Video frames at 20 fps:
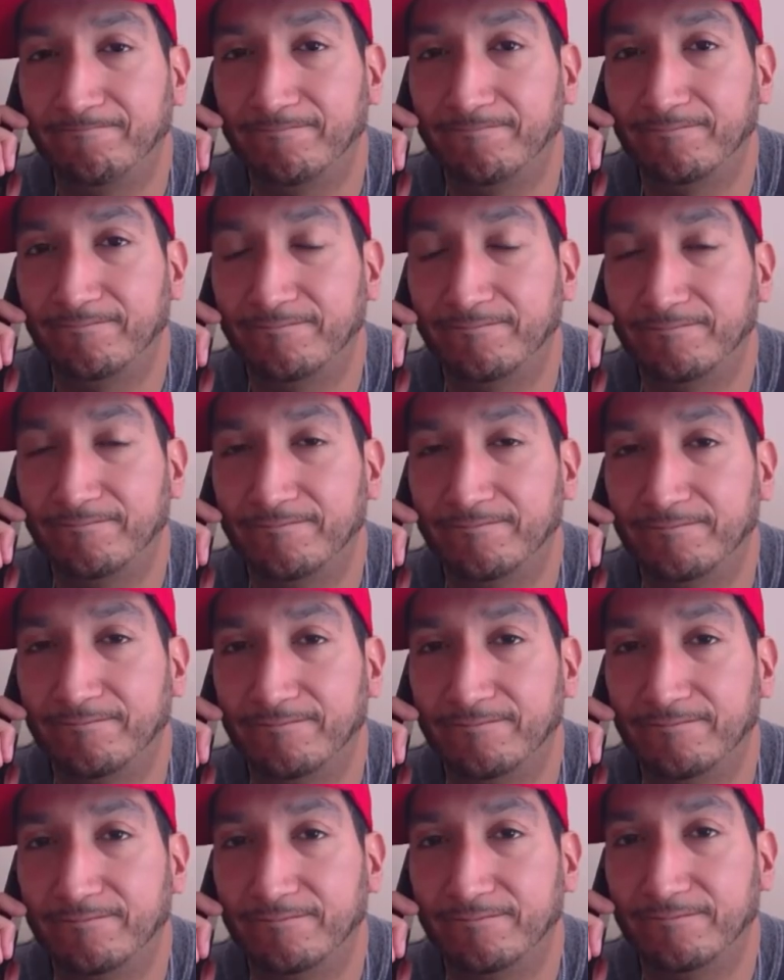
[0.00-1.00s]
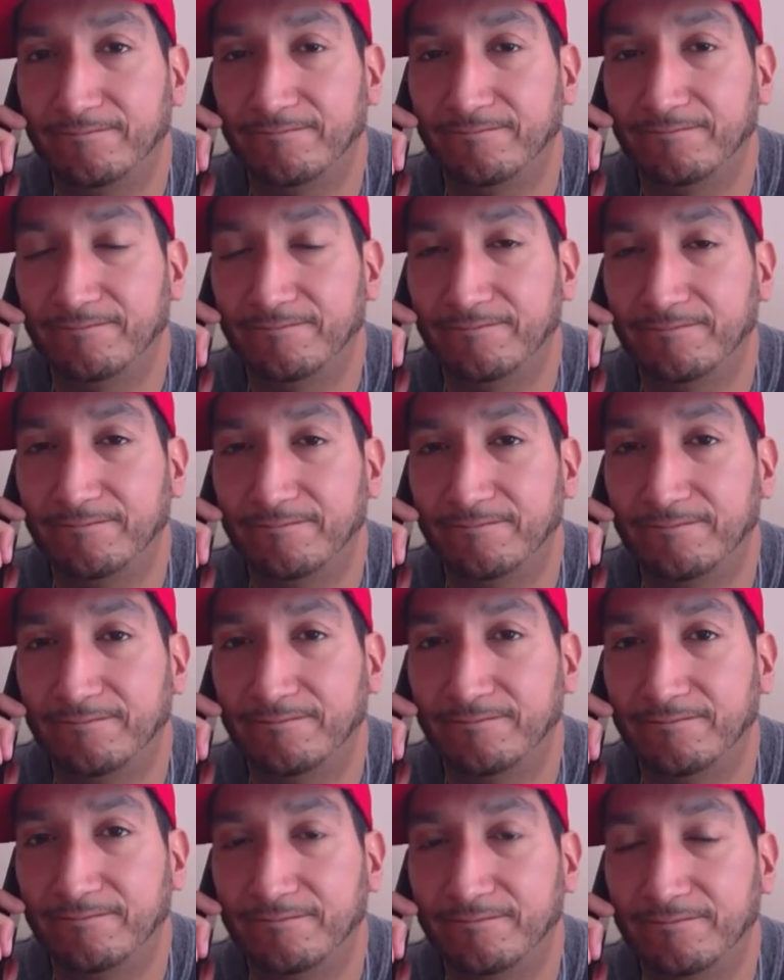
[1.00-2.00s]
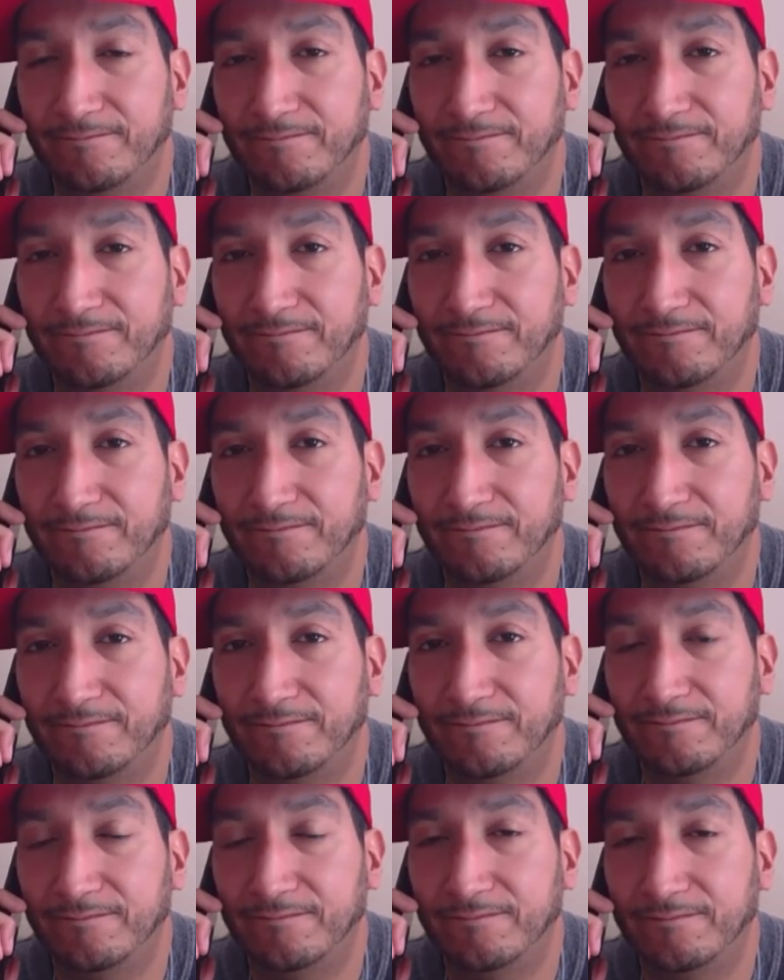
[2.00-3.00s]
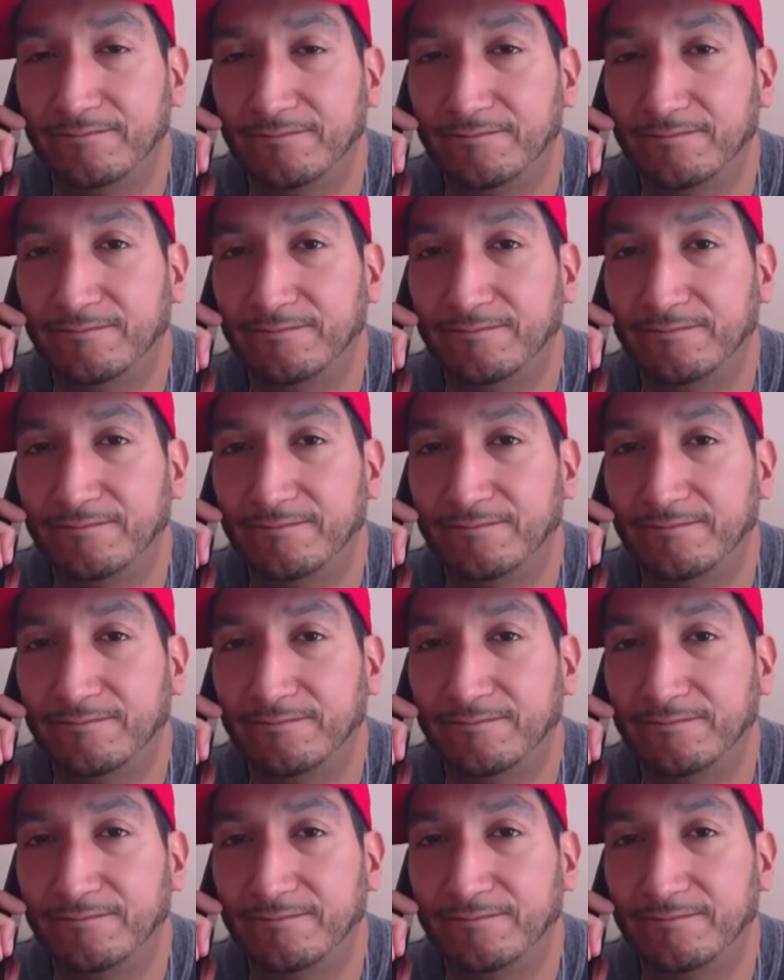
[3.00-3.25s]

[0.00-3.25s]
This person isn't speaking.